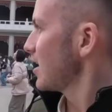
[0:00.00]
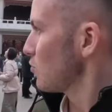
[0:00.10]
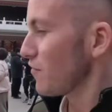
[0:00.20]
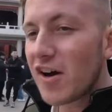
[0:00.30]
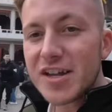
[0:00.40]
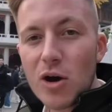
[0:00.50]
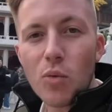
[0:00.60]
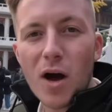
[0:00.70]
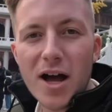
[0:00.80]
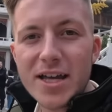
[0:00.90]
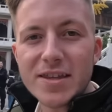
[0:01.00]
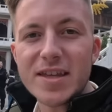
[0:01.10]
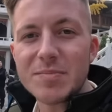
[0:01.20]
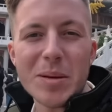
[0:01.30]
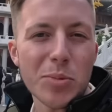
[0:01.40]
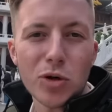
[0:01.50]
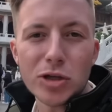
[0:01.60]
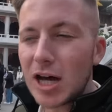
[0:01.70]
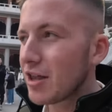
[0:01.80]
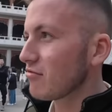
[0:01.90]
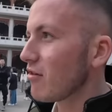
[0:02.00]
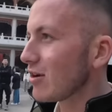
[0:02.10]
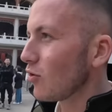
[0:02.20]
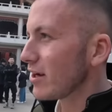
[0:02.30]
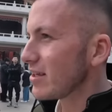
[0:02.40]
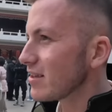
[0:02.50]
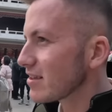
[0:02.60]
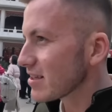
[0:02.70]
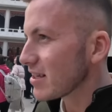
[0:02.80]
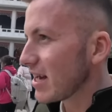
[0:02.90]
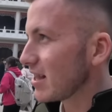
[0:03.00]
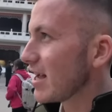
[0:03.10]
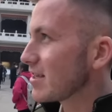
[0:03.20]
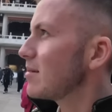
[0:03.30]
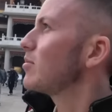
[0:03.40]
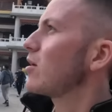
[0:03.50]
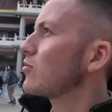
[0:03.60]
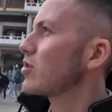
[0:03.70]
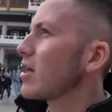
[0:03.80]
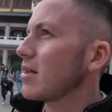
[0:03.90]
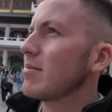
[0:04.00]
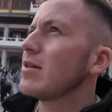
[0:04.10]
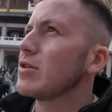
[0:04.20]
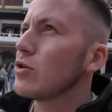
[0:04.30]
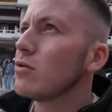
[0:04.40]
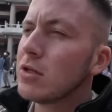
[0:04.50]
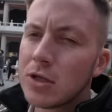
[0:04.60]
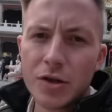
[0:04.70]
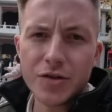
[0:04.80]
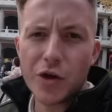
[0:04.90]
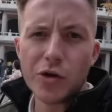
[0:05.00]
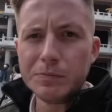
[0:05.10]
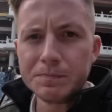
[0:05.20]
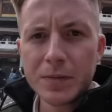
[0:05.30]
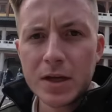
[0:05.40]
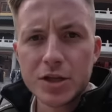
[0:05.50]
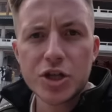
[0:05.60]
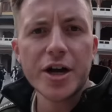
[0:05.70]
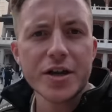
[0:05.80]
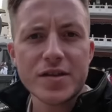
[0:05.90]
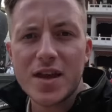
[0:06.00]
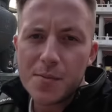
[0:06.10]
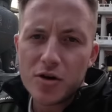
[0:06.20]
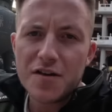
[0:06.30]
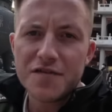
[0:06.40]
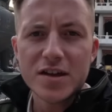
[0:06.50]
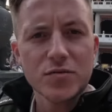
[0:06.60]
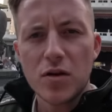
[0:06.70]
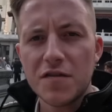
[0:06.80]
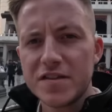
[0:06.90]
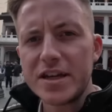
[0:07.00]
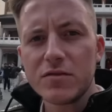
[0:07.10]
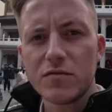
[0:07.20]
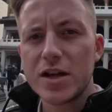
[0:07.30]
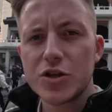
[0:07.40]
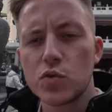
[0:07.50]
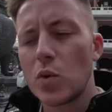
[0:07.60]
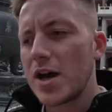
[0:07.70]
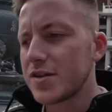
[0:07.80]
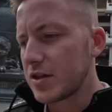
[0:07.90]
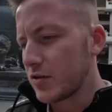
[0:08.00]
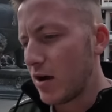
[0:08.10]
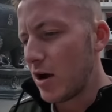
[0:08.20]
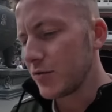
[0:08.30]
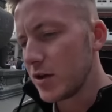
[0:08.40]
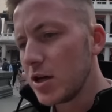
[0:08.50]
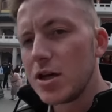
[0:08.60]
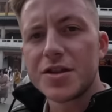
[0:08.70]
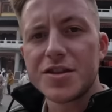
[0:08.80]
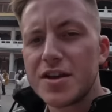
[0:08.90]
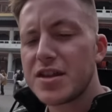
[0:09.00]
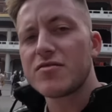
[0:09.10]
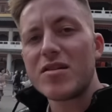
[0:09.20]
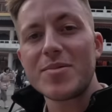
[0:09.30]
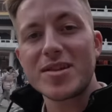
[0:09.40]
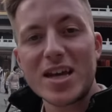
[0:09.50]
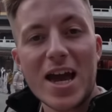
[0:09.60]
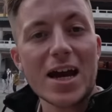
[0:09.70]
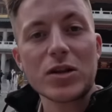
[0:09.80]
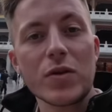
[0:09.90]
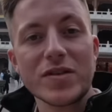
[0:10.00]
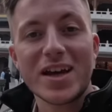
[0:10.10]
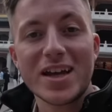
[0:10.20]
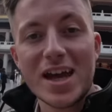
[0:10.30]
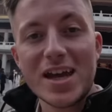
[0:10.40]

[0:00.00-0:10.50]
We'll find out why these people are throwing coins here later, but I'll just explain to you. So China's demographics, roughly religion-wise, is around 33% agnostic and